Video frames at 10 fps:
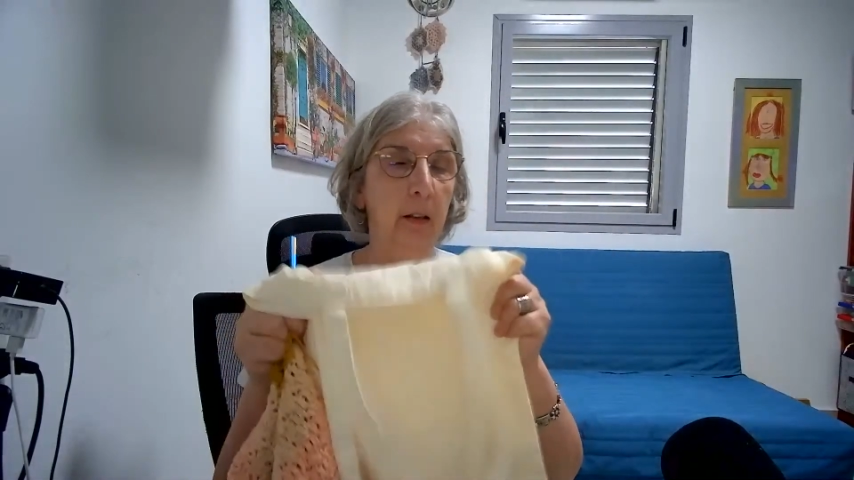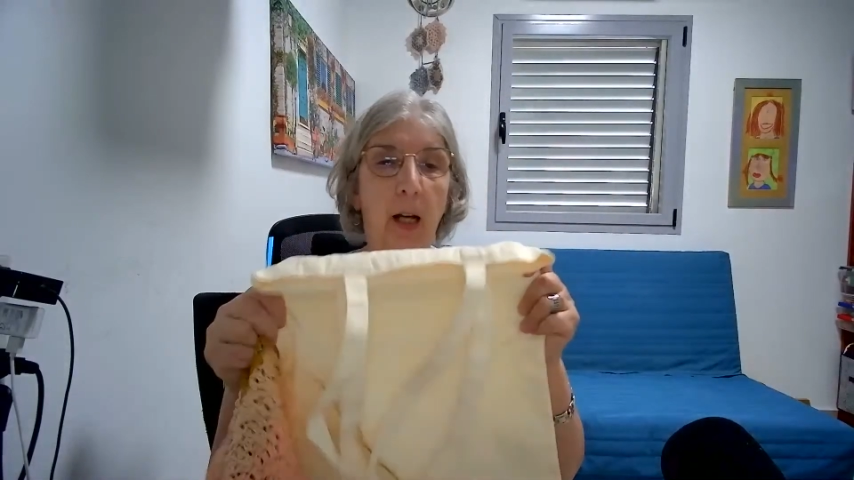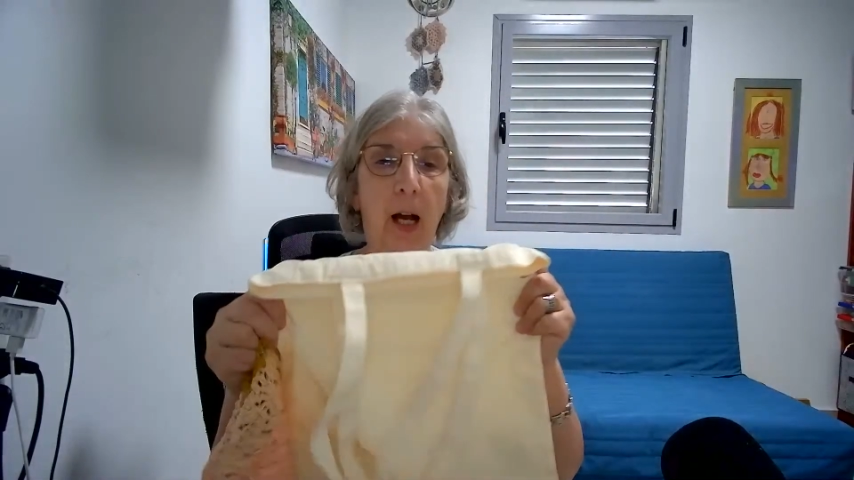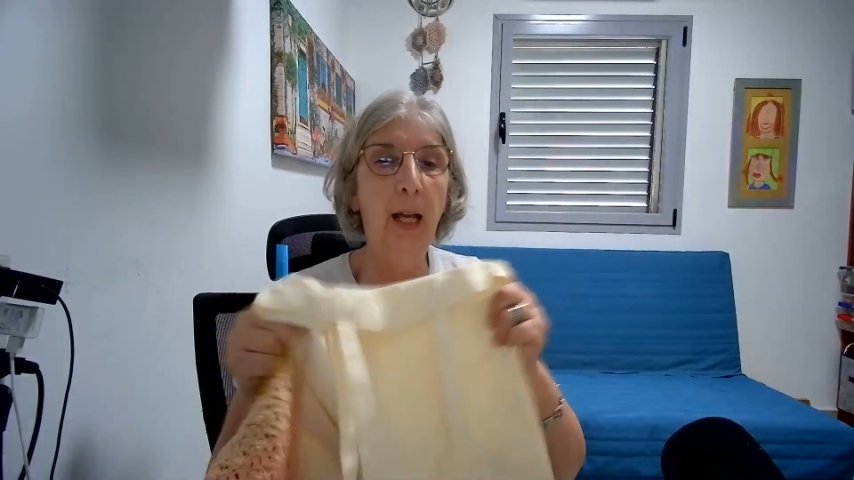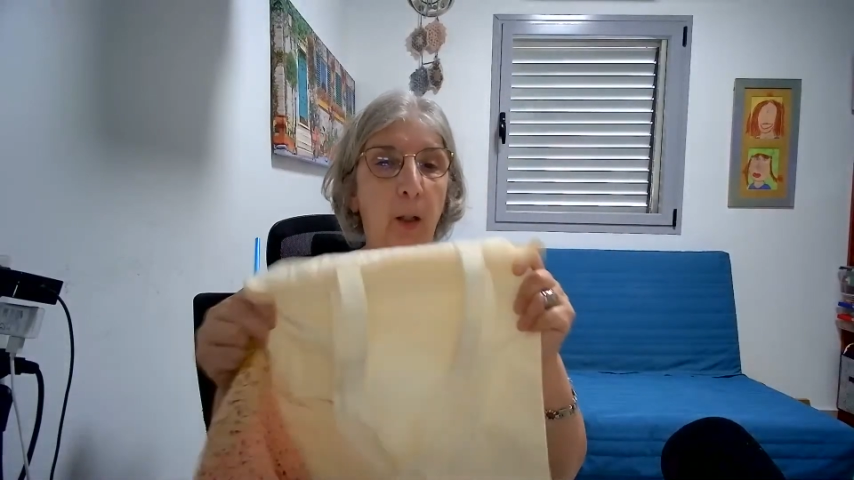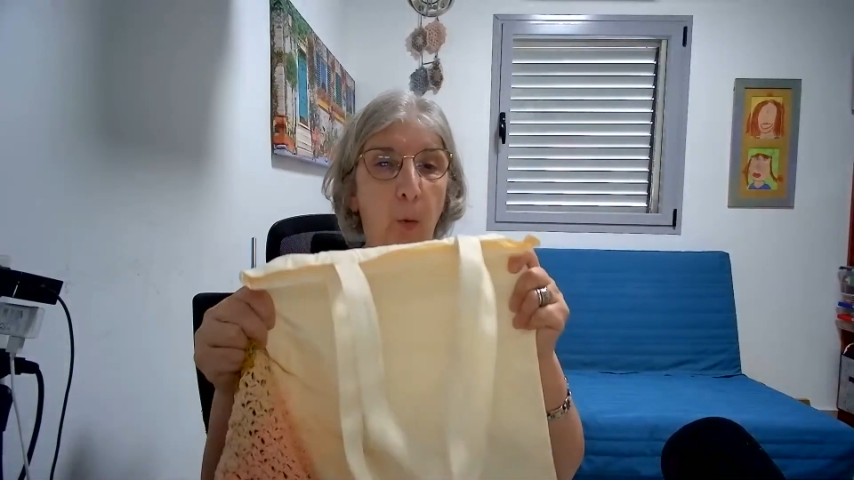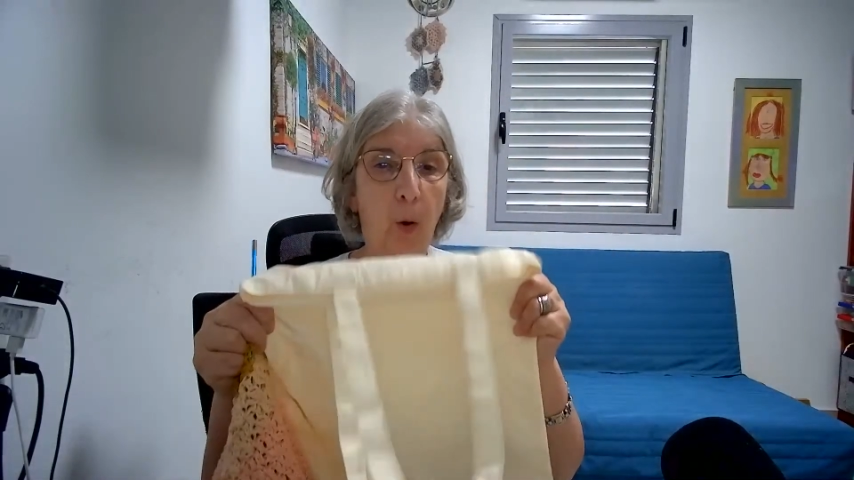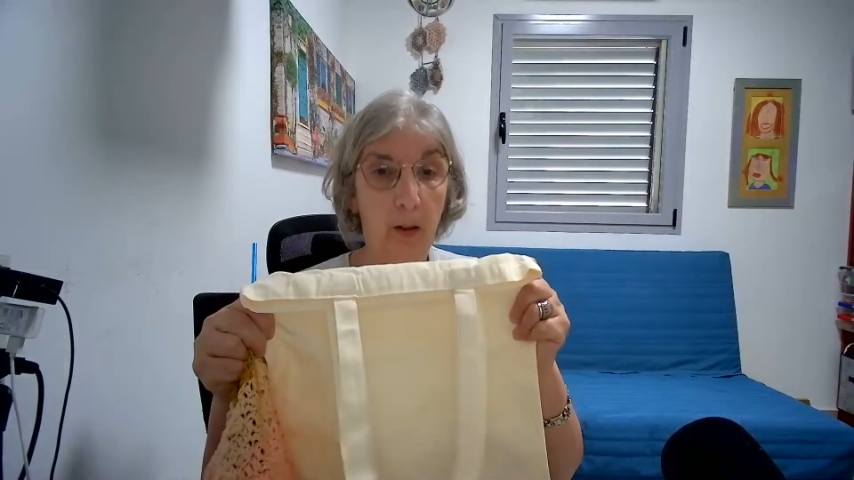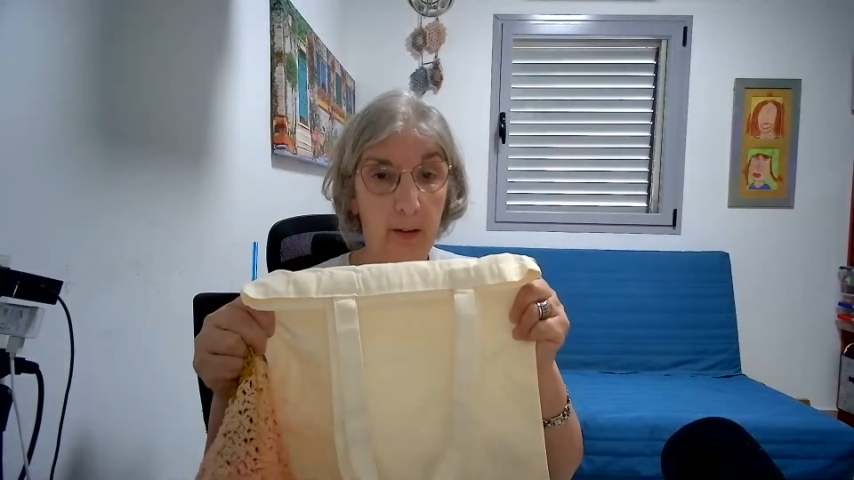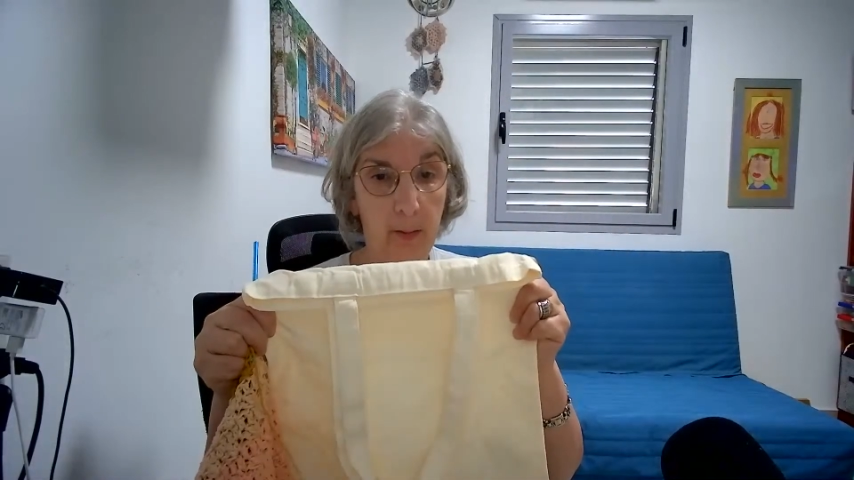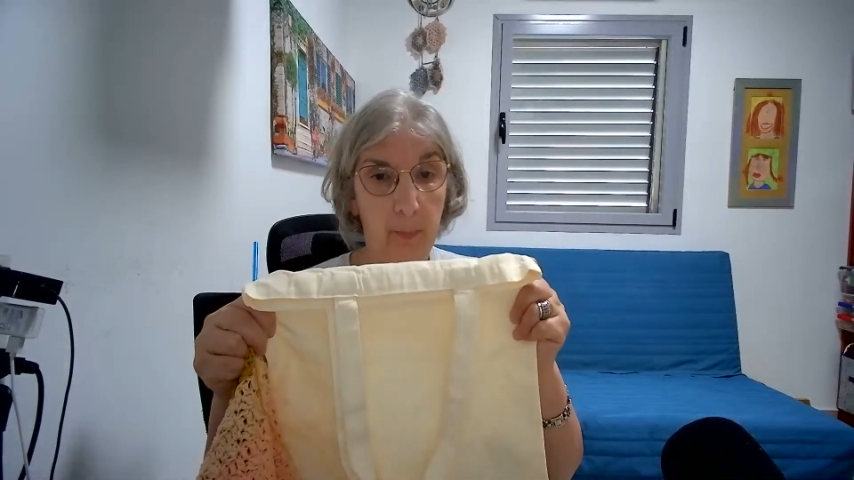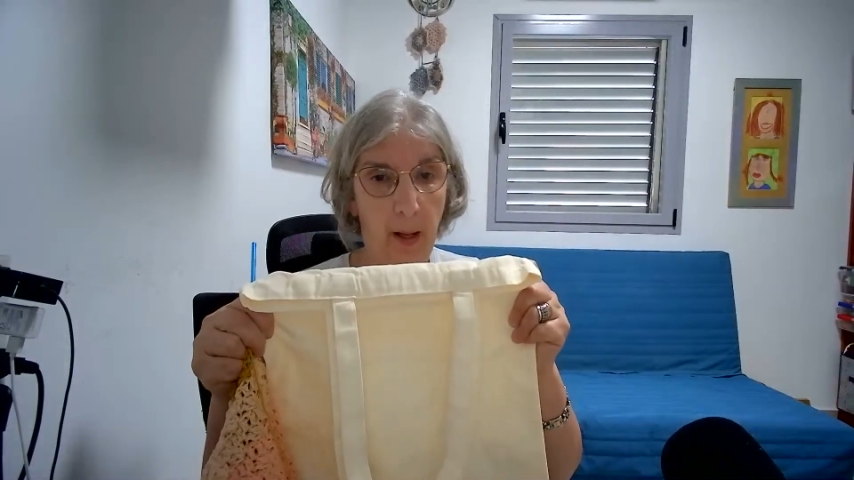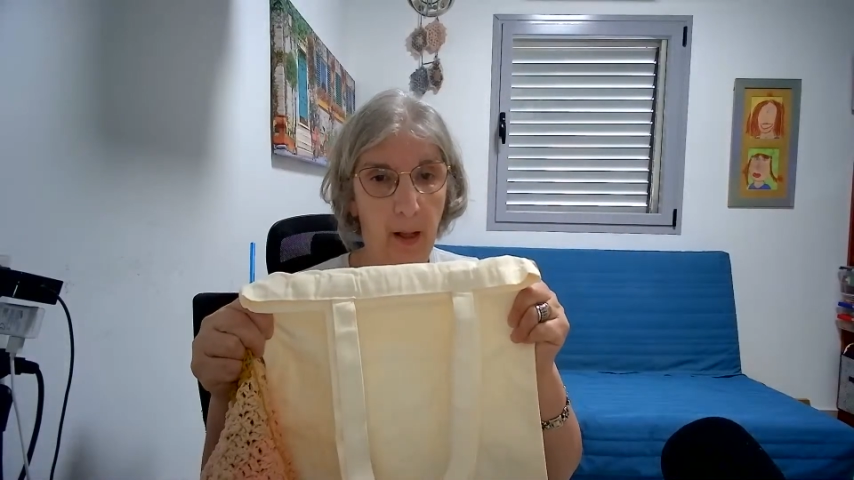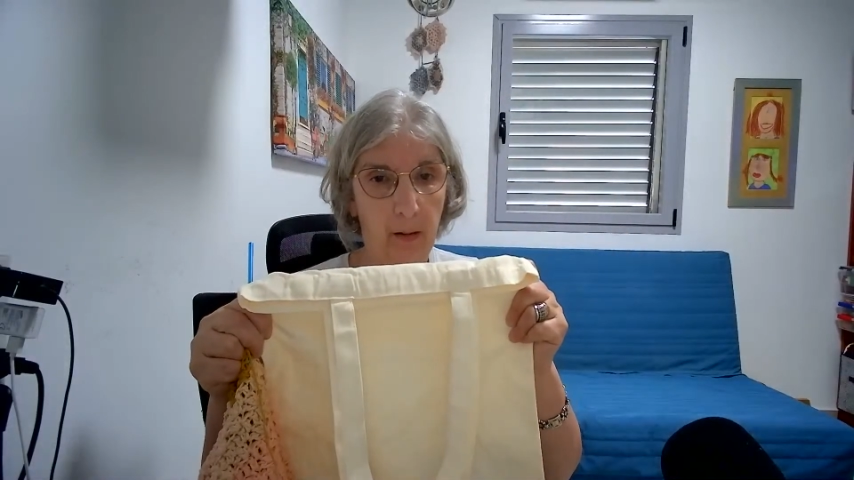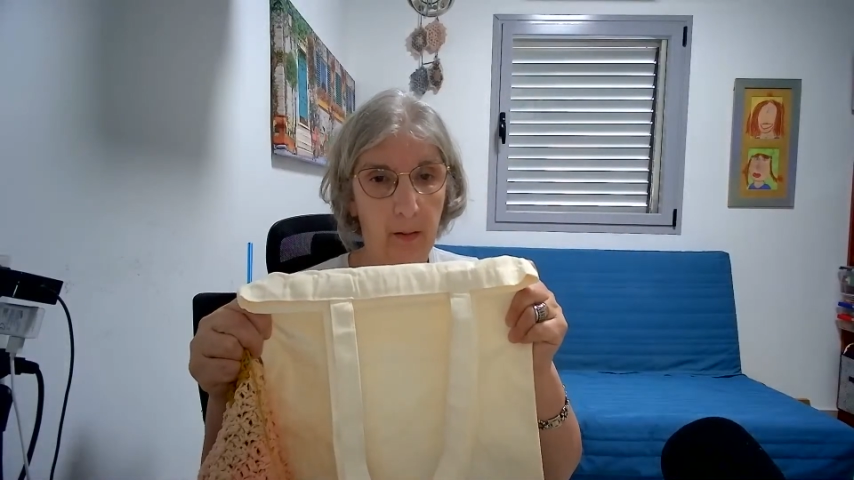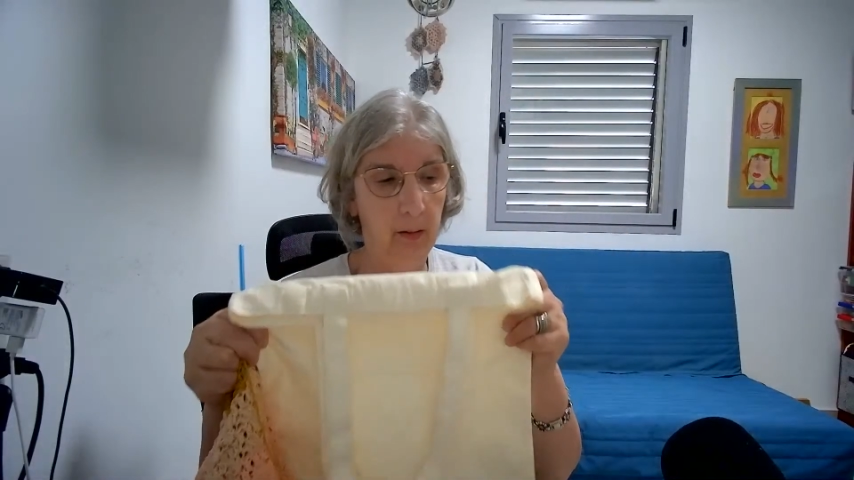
high quality bag.